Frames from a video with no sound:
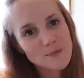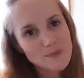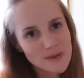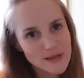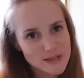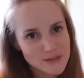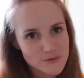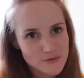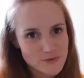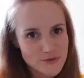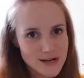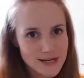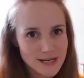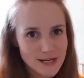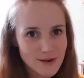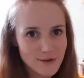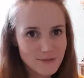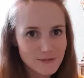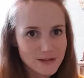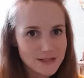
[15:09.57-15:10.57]
It's really
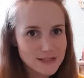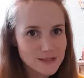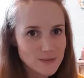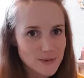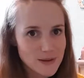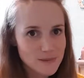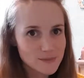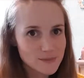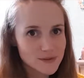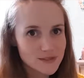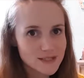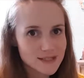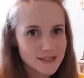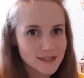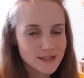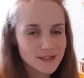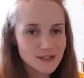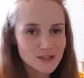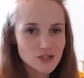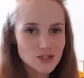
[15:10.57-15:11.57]
lovely to be able
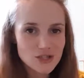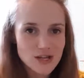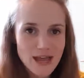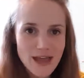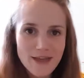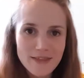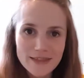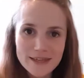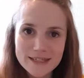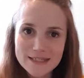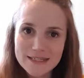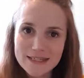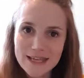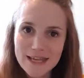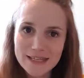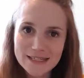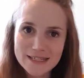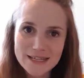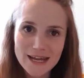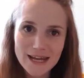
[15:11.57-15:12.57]
to share this
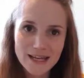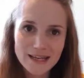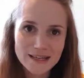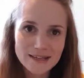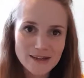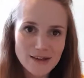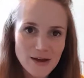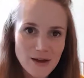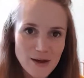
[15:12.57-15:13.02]
knitting